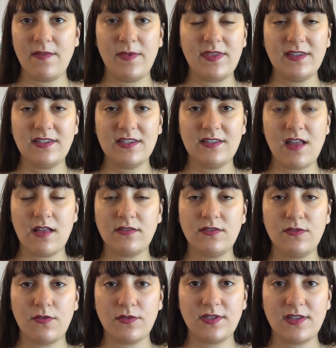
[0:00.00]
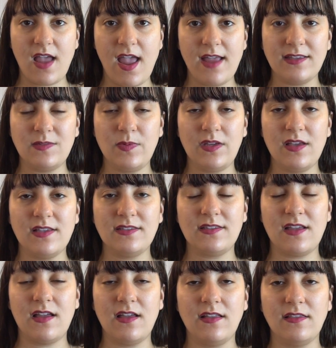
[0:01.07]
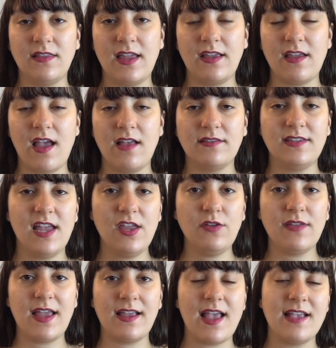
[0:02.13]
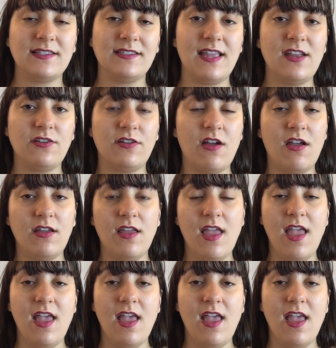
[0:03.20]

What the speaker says: I mean, this is not pseudoscience, because like I'll tell you, like as later on